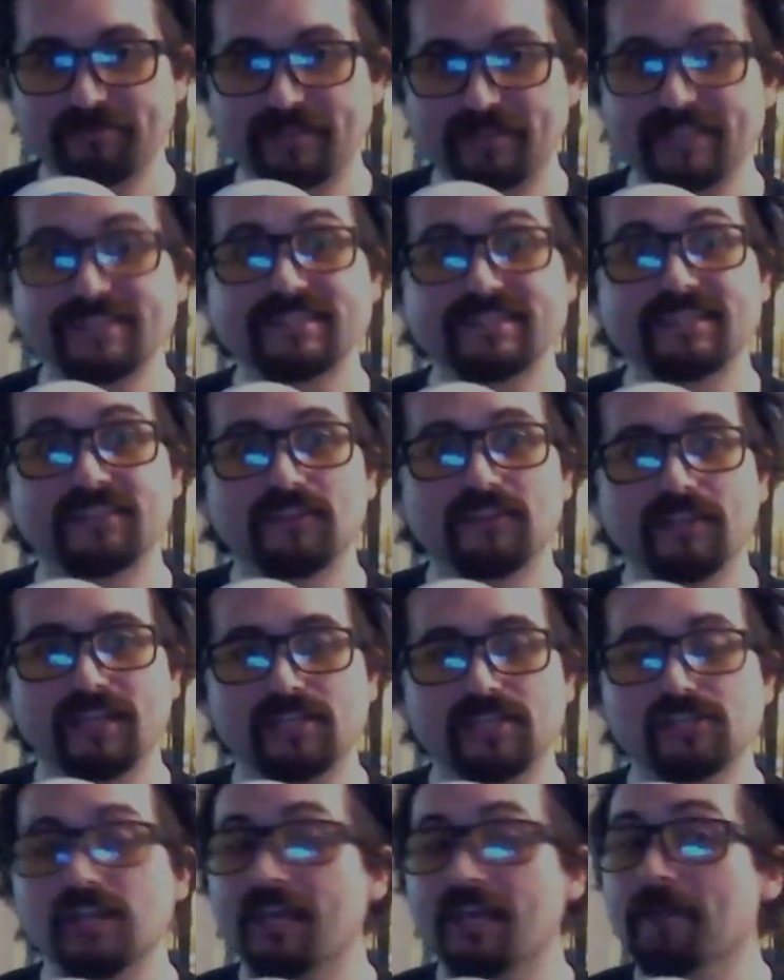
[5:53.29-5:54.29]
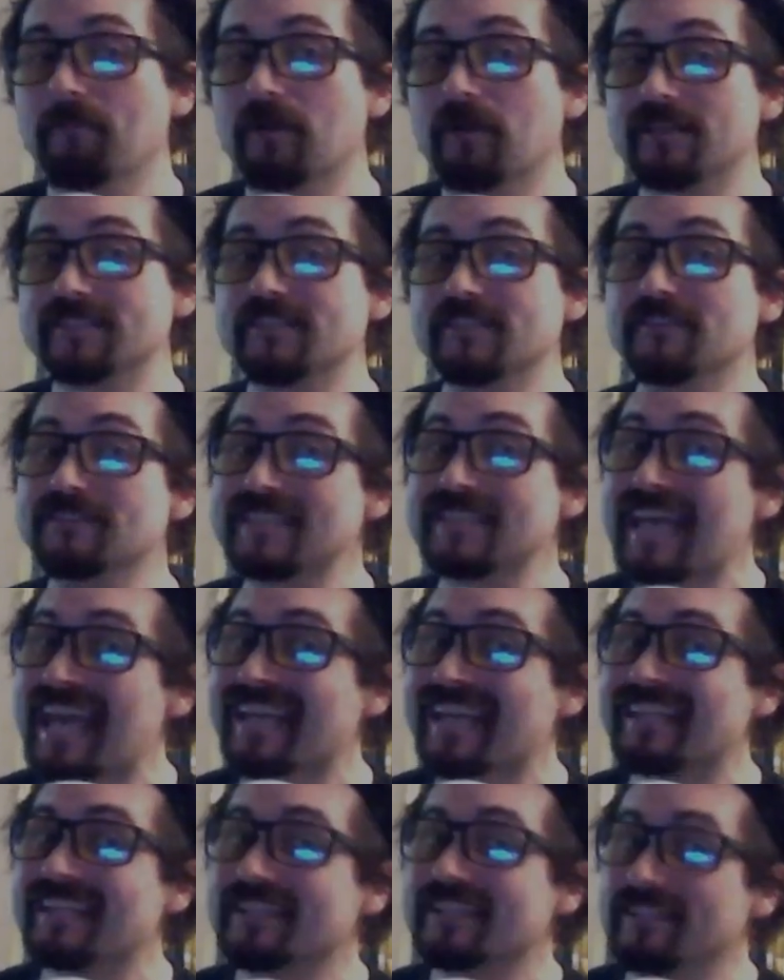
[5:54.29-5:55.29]
It's the glitch. And while still
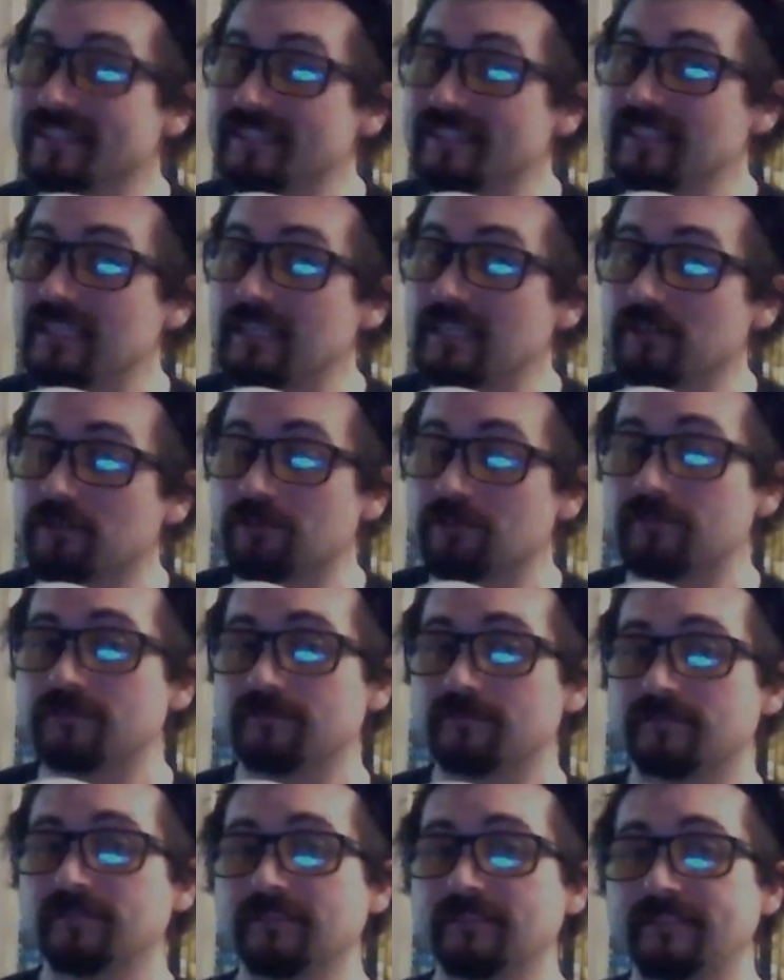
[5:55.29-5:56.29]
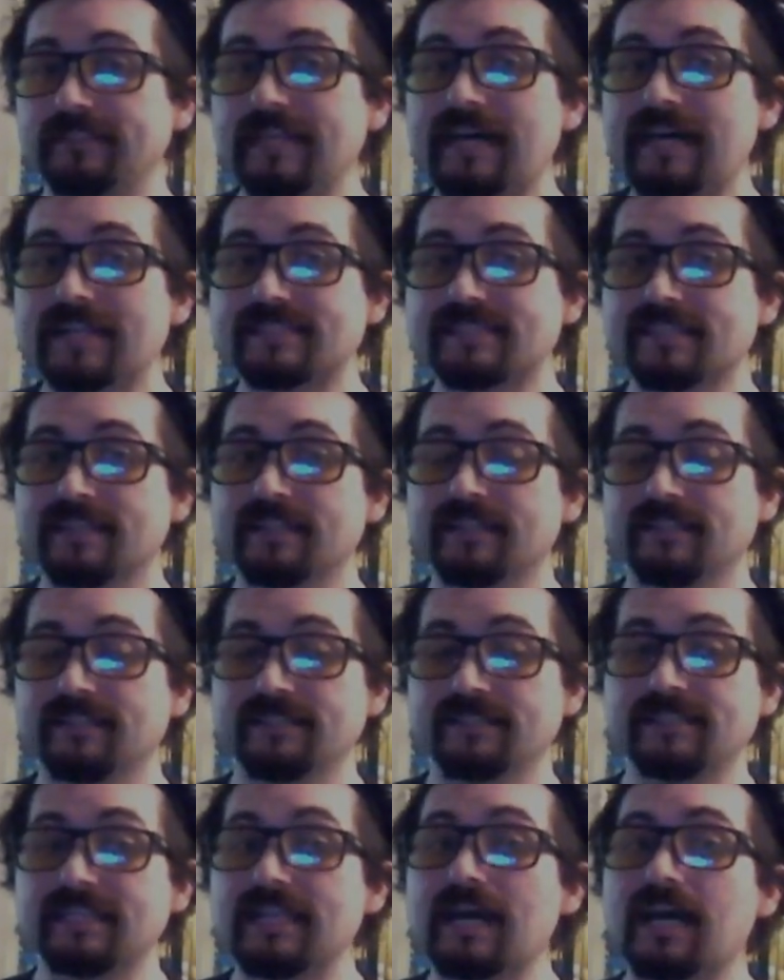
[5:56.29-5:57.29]
technically legal, not
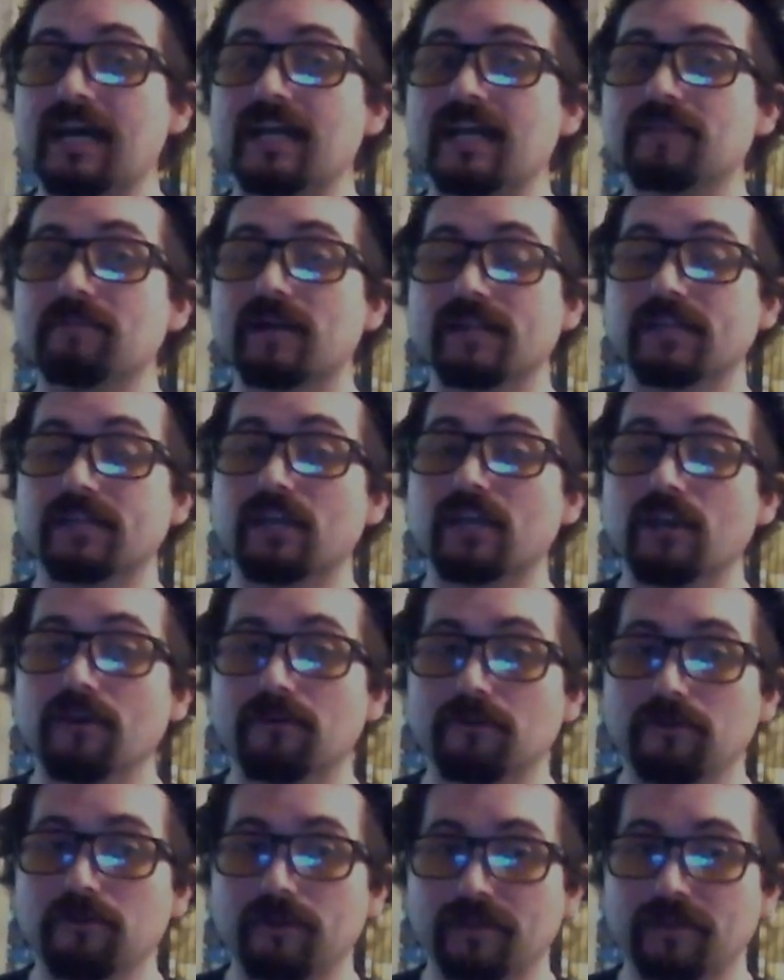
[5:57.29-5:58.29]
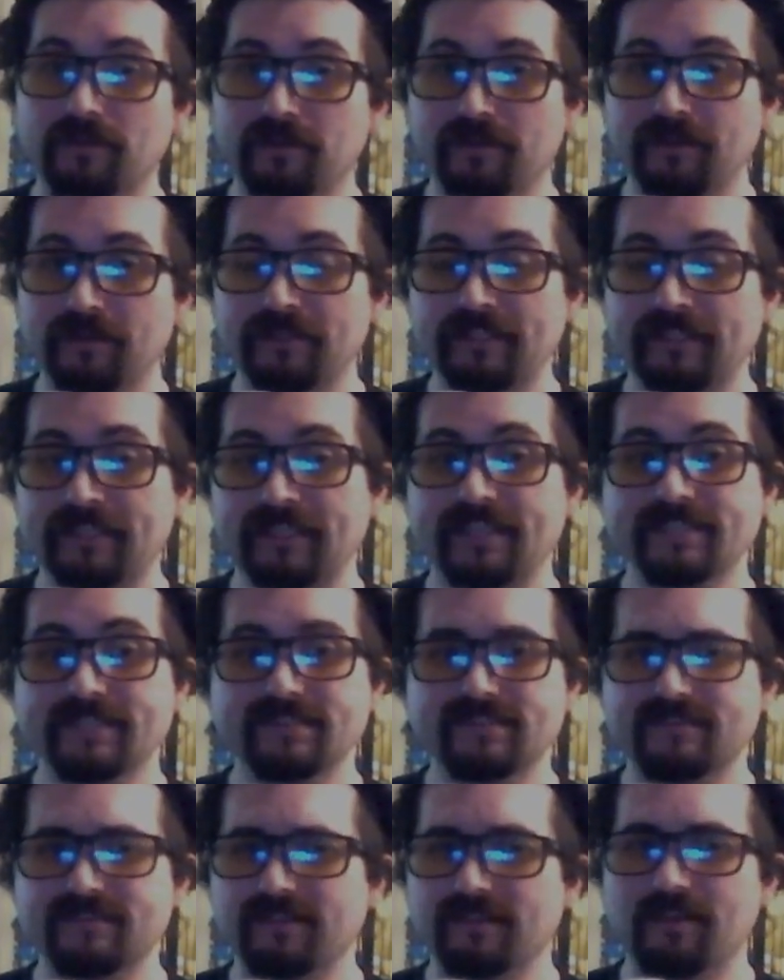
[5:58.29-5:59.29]
denied by the code,
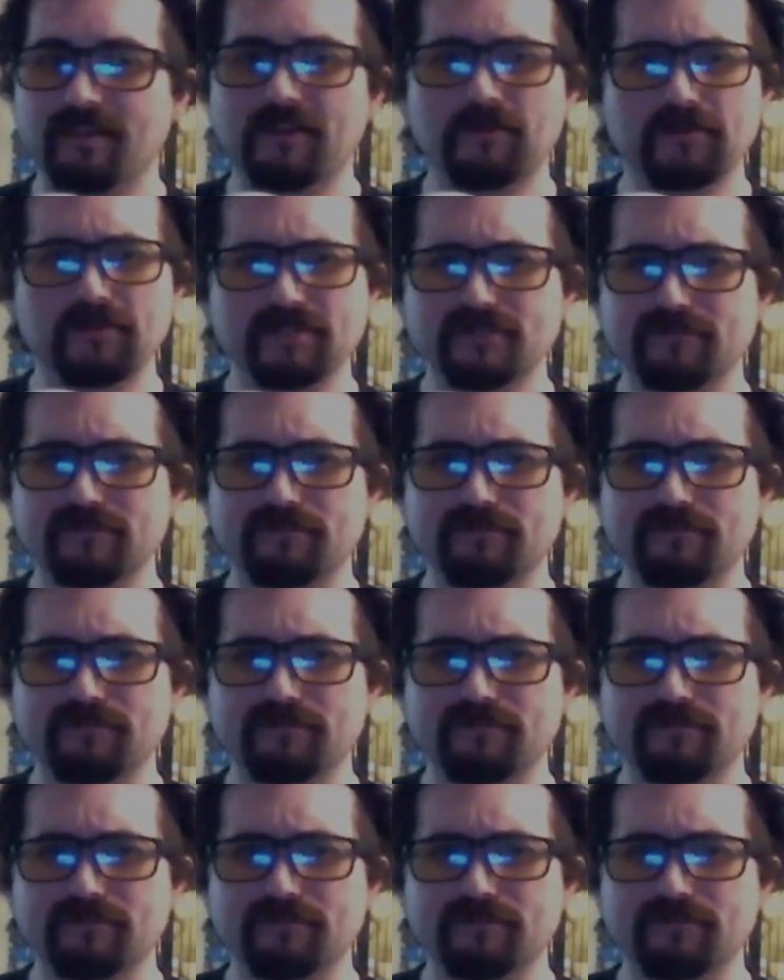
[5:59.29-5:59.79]
it's the lowest